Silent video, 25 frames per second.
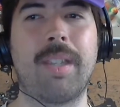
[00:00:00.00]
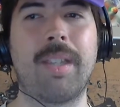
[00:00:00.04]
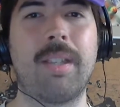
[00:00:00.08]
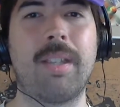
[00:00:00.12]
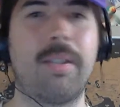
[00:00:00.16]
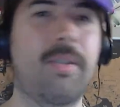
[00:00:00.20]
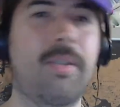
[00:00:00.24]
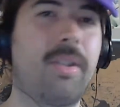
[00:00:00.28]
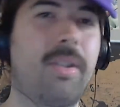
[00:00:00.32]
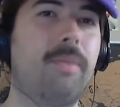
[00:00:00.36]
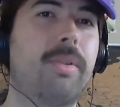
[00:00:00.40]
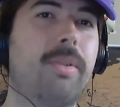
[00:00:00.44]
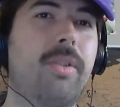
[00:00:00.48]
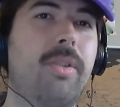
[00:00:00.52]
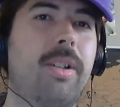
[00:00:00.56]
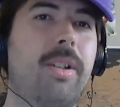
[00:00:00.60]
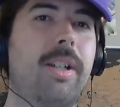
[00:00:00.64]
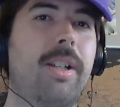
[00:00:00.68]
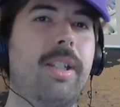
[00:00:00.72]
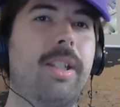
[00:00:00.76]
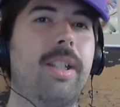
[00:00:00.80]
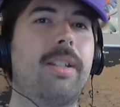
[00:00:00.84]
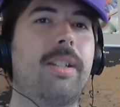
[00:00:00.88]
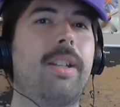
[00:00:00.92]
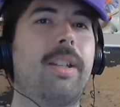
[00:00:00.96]
So we'll try
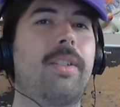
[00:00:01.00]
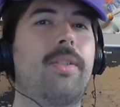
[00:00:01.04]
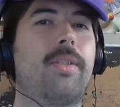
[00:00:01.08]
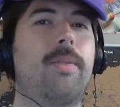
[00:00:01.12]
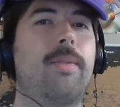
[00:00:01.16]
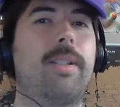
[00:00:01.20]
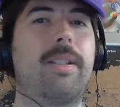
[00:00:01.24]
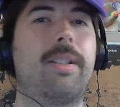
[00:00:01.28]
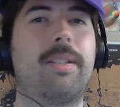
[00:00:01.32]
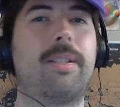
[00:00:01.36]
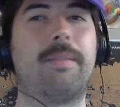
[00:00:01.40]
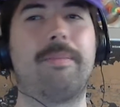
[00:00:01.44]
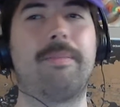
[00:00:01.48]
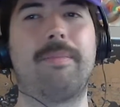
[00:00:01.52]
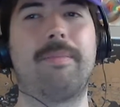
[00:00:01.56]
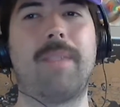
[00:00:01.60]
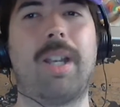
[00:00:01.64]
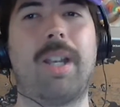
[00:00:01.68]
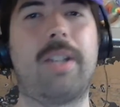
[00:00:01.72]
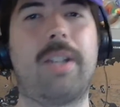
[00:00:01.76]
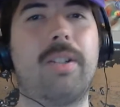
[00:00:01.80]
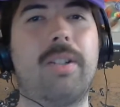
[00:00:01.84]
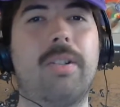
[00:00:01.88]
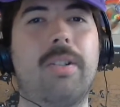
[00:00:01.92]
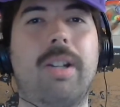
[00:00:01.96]
again next week.
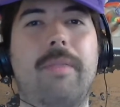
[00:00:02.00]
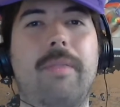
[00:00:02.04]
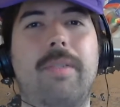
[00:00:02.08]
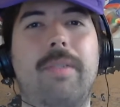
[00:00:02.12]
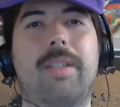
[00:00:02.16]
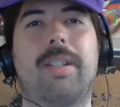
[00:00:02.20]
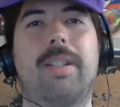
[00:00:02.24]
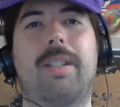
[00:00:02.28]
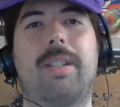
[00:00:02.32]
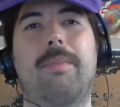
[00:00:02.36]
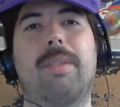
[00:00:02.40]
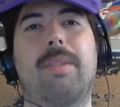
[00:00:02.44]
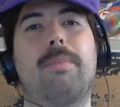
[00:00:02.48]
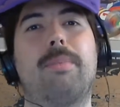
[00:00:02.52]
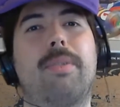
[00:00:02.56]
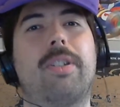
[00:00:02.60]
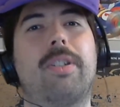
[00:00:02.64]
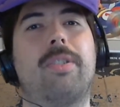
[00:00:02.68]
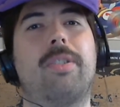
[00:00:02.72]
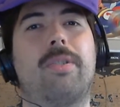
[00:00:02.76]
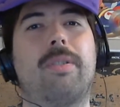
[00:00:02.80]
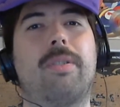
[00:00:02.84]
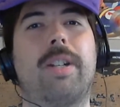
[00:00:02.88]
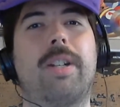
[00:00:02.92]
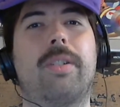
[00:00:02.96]
I know I feel like I'm the boy
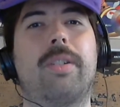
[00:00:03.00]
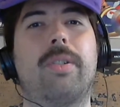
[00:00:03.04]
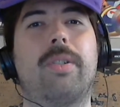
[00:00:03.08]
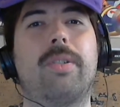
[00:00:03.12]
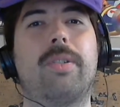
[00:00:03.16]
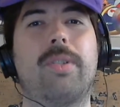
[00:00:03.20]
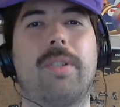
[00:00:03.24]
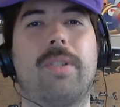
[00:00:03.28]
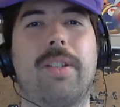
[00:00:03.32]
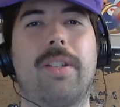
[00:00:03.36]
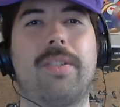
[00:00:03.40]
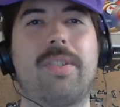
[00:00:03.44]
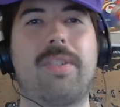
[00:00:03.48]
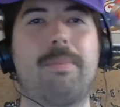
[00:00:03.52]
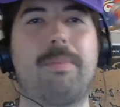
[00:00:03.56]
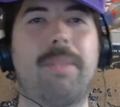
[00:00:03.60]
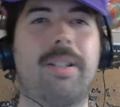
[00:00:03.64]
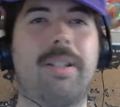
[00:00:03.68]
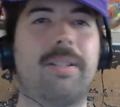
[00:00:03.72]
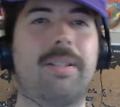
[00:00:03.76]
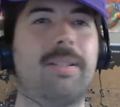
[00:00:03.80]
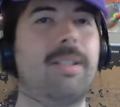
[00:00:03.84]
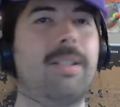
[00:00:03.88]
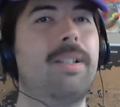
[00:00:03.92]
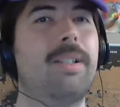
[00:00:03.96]
who cried Holderness,
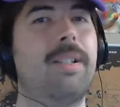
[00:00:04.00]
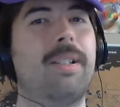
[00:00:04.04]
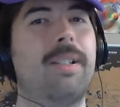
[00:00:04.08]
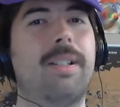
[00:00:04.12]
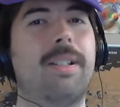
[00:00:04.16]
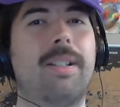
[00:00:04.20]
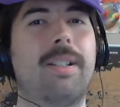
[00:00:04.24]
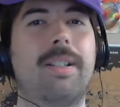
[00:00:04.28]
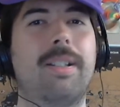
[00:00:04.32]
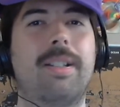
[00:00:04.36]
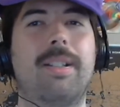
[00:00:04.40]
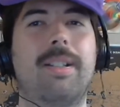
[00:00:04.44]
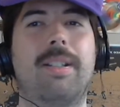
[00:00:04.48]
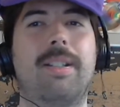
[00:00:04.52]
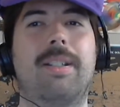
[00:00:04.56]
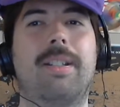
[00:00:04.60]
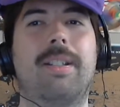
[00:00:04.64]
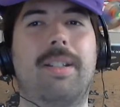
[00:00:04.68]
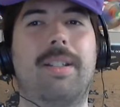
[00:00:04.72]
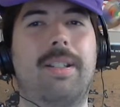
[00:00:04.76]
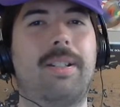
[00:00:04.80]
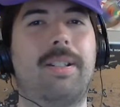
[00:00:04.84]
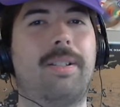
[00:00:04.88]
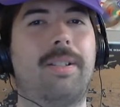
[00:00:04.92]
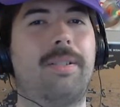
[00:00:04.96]
but
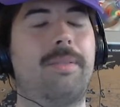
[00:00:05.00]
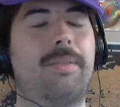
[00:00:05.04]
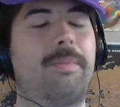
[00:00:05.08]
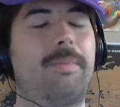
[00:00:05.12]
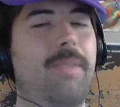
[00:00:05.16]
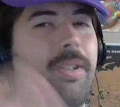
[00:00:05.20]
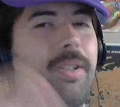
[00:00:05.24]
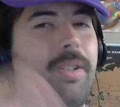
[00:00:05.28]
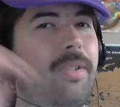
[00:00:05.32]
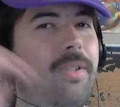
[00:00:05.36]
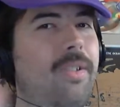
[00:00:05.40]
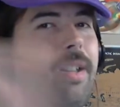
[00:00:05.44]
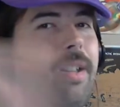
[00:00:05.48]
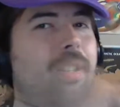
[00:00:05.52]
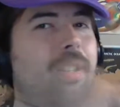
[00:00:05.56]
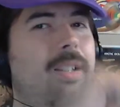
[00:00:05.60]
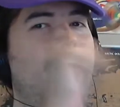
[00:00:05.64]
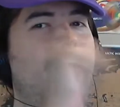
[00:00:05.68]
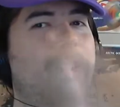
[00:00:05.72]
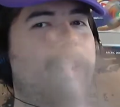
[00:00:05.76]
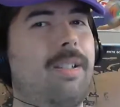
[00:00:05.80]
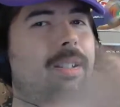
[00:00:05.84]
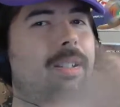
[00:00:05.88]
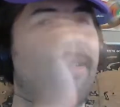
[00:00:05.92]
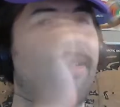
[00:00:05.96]
you just
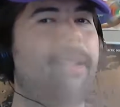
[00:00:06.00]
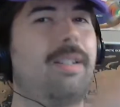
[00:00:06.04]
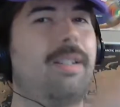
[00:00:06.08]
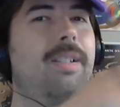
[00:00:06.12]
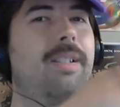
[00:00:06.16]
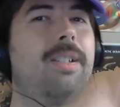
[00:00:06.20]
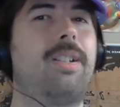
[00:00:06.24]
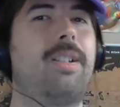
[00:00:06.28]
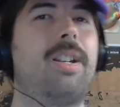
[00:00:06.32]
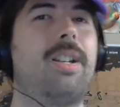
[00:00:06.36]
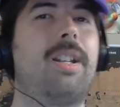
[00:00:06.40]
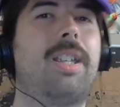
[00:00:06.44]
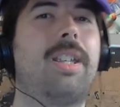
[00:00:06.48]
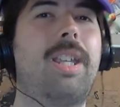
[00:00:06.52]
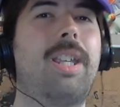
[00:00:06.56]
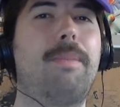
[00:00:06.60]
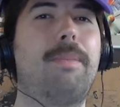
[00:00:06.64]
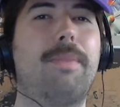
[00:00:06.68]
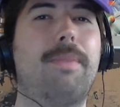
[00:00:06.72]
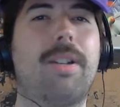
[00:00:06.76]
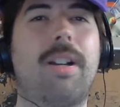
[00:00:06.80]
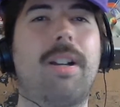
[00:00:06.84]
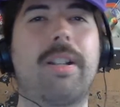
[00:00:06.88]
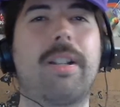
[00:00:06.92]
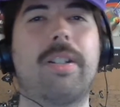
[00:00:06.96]
gotta keep
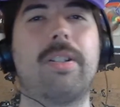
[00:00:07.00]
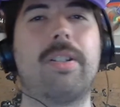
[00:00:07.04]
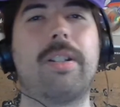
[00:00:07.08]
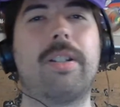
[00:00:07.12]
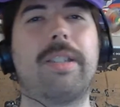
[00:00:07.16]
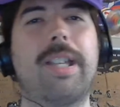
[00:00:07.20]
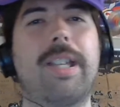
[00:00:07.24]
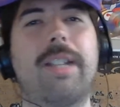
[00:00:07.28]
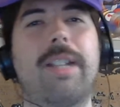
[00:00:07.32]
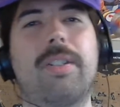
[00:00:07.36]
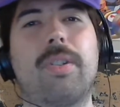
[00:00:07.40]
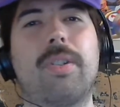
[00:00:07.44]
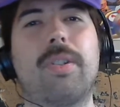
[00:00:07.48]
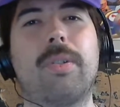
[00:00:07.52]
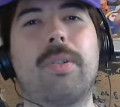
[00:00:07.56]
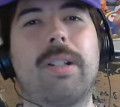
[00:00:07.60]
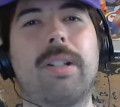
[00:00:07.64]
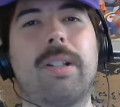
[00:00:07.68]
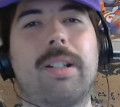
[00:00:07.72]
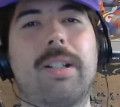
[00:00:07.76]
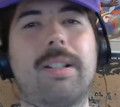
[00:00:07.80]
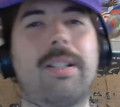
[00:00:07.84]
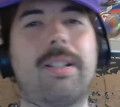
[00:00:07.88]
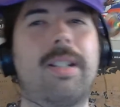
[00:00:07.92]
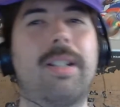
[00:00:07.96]
knocking on that
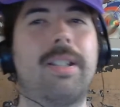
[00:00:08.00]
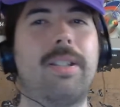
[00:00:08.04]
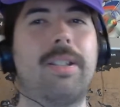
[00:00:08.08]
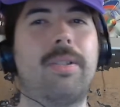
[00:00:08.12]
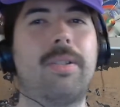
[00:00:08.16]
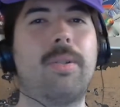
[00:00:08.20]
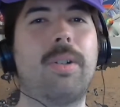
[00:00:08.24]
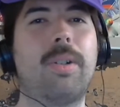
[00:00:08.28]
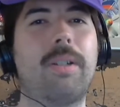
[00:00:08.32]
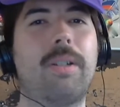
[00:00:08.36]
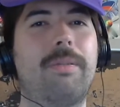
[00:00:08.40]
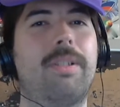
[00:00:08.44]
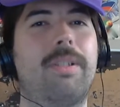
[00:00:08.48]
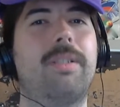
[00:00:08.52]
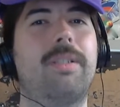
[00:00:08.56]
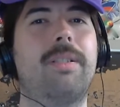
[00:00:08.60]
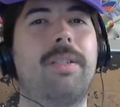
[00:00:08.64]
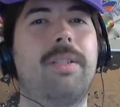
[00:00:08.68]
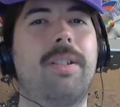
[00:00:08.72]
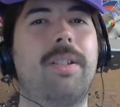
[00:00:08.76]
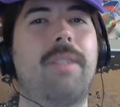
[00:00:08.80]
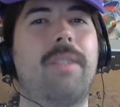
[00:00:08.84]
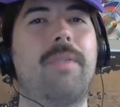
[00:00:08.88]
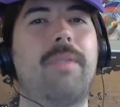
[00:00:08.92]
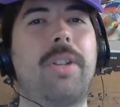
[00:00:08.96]
door, and the door will
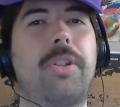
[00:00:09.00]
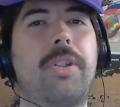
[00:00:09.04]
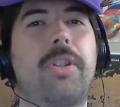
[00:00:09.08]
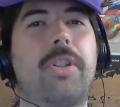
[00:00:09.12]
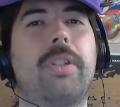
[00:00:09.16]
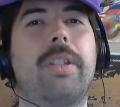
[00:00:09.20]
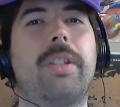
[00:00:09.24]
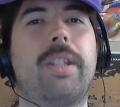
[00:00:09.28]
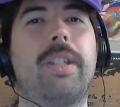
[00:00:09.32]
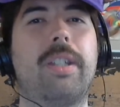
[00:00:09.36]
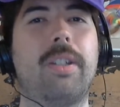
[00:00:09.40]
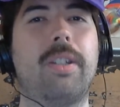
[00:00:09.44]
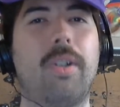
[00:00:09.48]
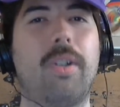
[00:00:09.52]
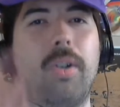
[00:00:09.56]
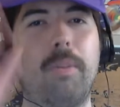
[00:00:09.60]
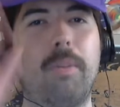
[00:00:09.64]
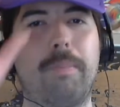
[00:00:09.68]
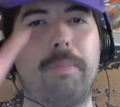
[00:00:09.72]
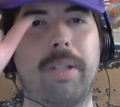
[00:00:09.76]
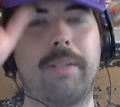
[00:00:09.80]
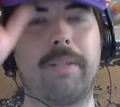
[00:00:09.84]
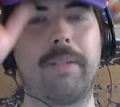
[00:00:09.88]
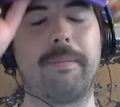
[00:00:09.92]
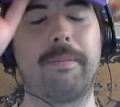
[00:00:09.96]
eventually
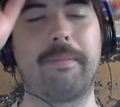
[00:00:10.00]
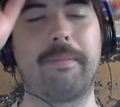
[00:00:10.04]
open,